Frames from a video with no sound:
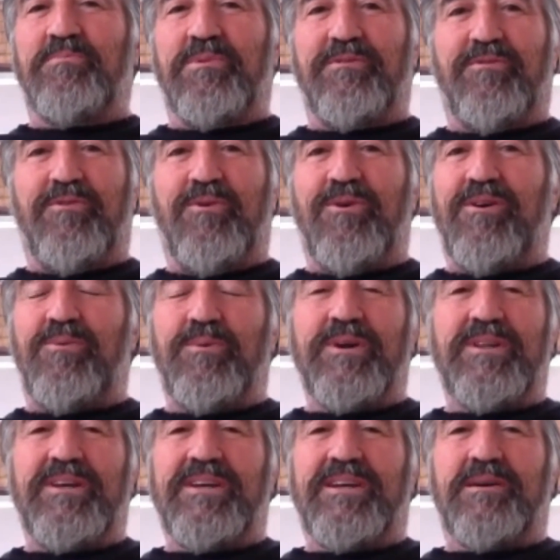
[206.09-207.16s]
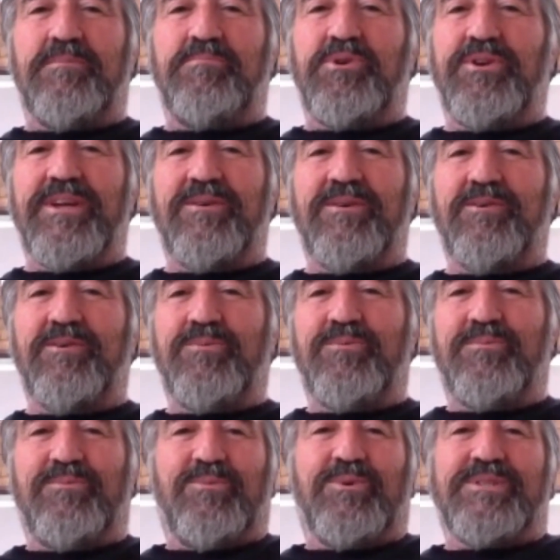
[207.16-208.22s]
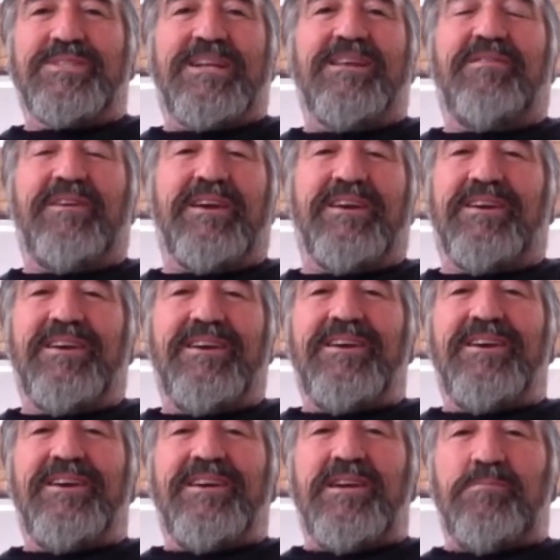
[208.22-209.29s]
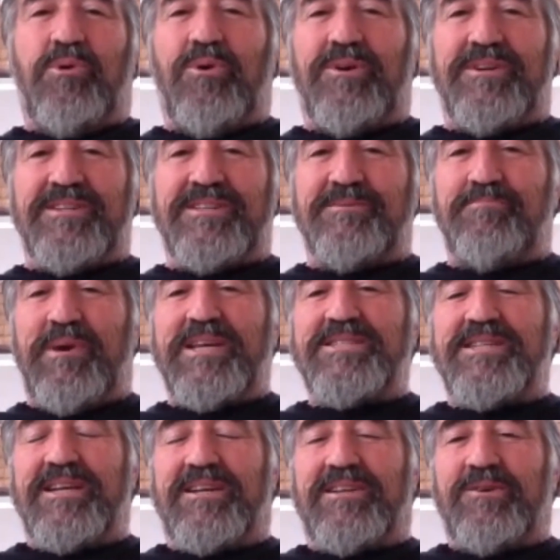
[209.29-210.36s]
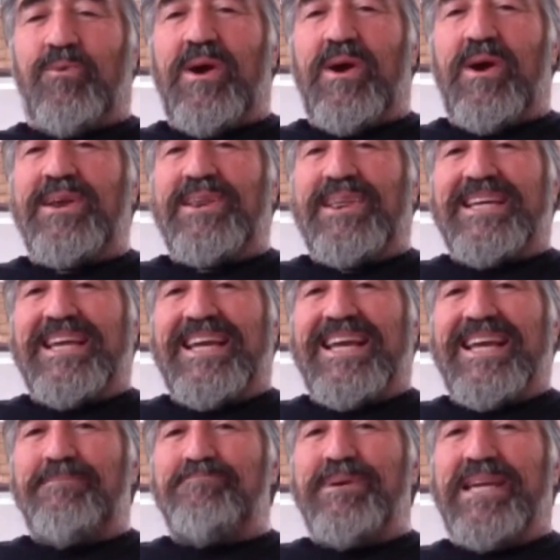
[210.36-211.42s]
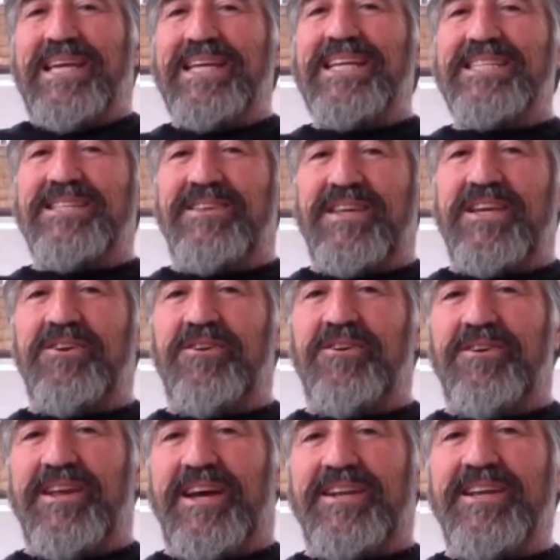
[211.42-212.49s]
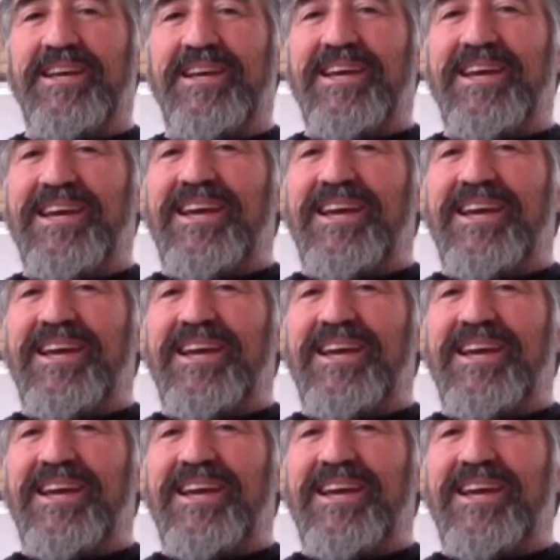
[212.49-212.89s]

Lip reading: before really computing was anything important, basically right at the beginnings of the internet.